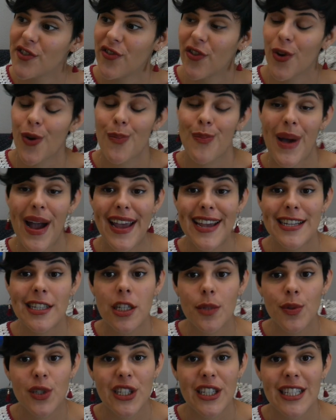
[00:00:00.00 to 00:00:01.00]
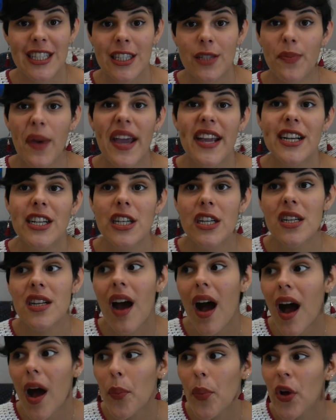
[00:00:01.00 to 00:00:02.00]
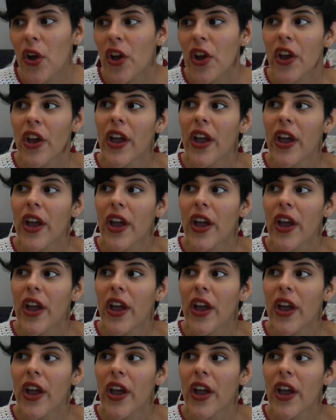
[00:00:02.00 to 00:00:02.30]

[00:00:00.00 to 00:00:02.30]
for my Egyptian-inspired top.